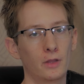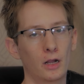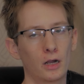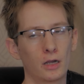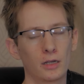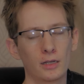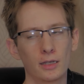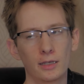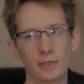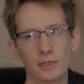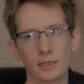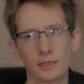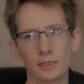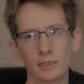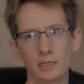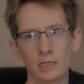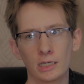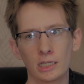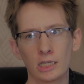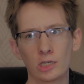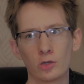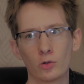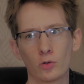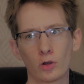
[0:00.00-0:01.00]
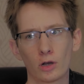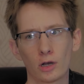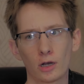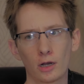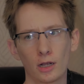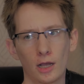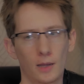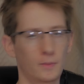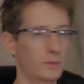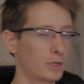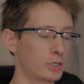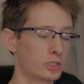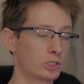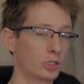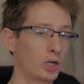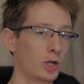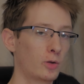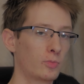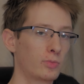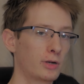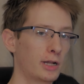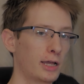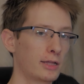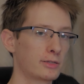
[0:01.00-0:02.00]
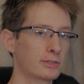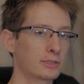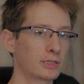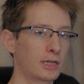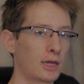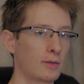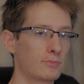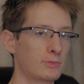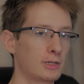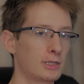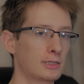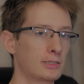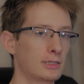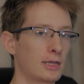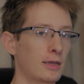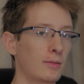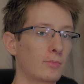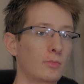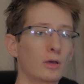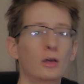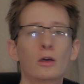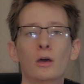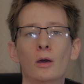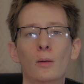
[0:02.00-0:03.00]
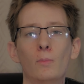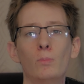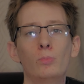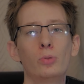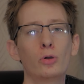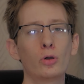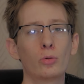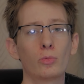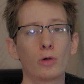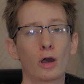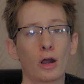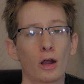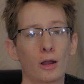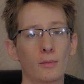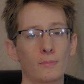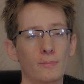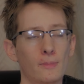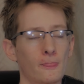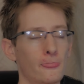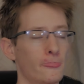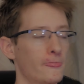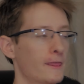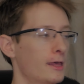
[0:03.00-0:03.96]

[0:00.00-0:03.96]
I'm not sure how to pronounce the company's name, boom arm.